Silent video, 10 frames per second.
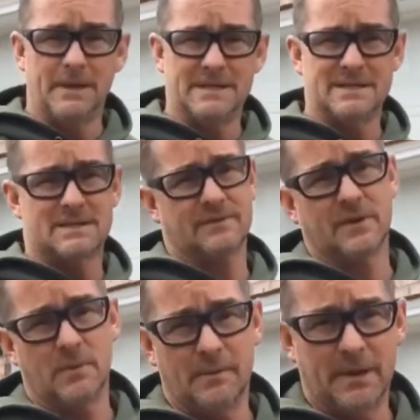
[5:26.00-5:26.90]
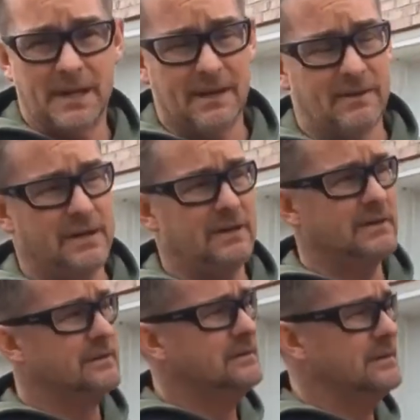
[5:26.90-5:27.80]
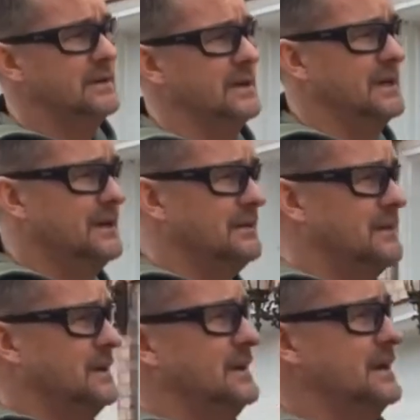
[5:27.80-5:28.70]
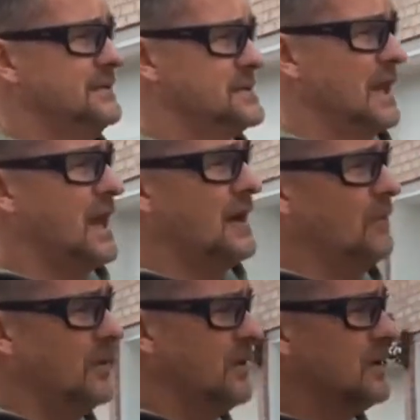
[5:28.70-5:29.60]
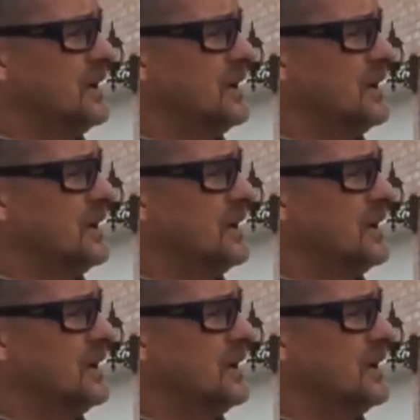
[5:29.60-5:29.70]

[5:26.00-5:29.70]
pieces of equipment down here. It was a lot of work,